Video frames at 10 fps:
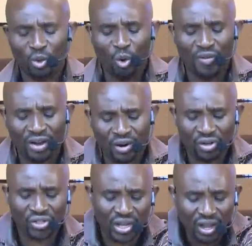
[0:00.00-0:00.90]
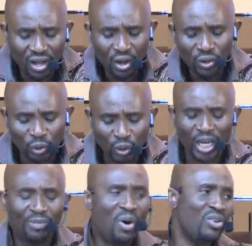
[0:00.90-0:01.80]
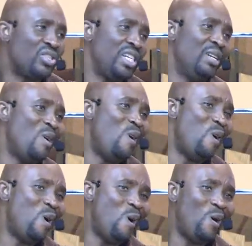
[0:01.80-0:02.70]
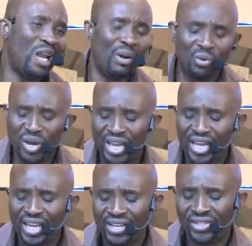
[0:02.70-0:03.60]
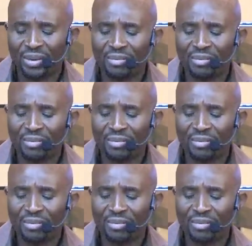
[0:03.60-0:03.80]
over us to keep us in all our ways.